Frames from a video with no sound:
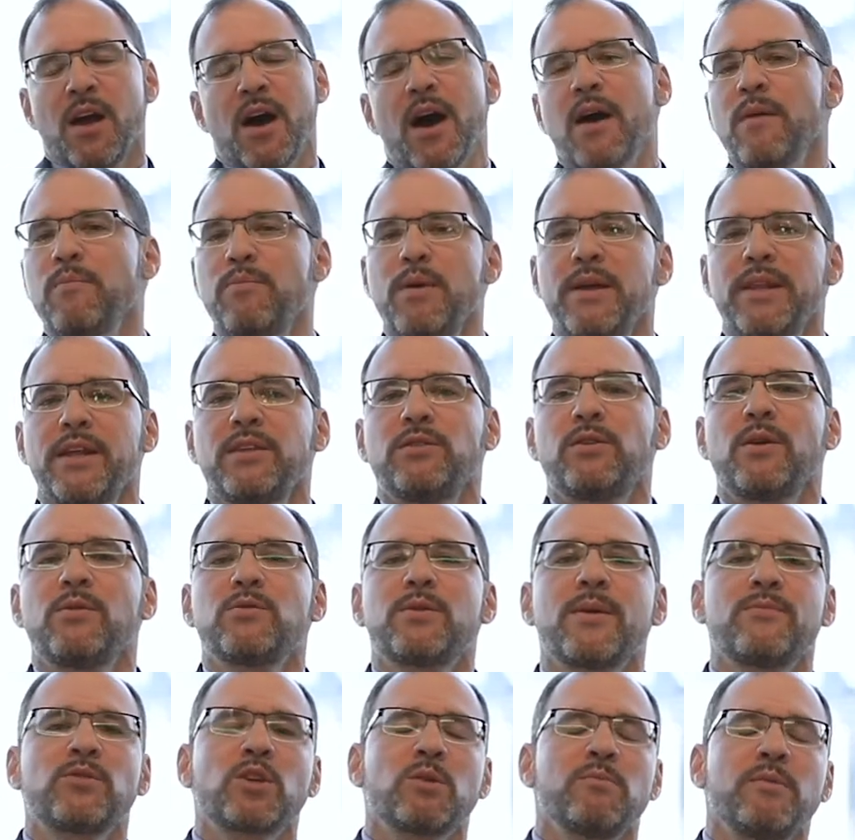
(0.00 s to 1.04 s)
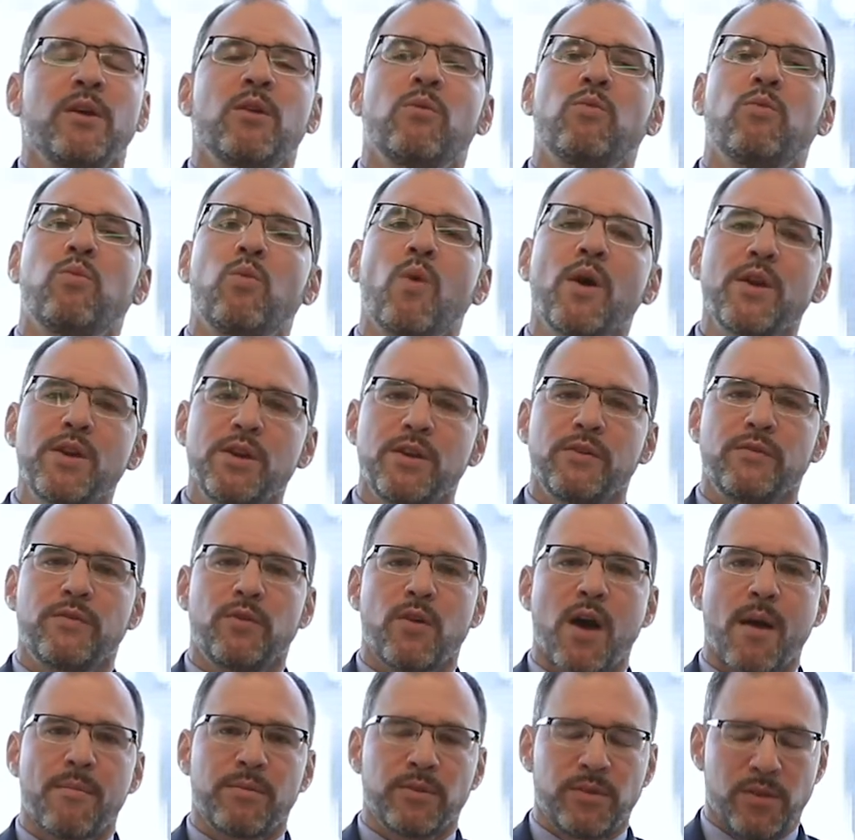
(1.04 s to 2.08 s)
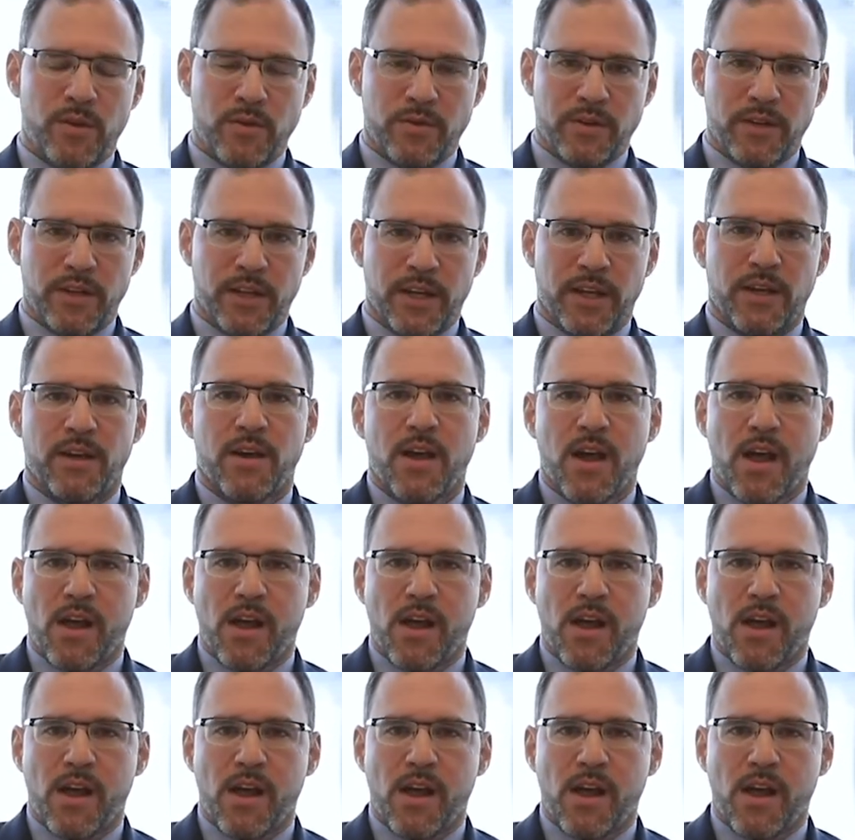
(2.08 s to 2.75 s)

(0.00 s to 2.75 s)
Unpaid internships can be a wonderful opportunity